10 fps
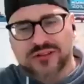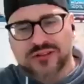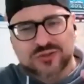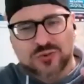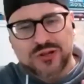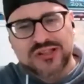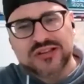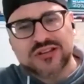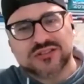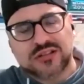really nice
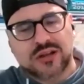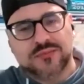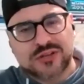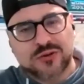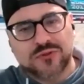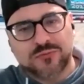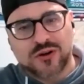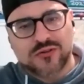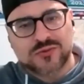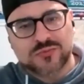oiliness that comes out with
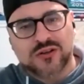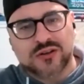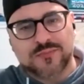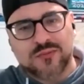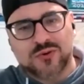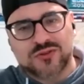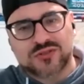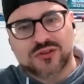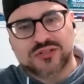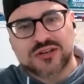water as well and a bit more
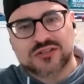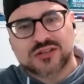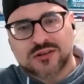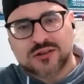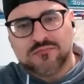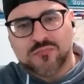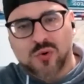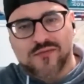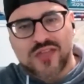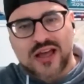saltiness
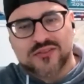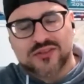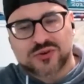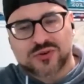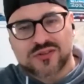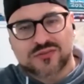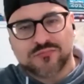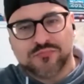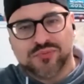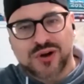more of that sort of
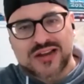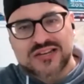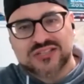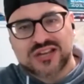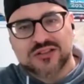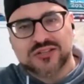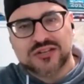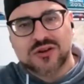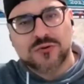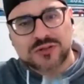briny
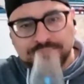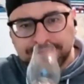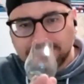saline note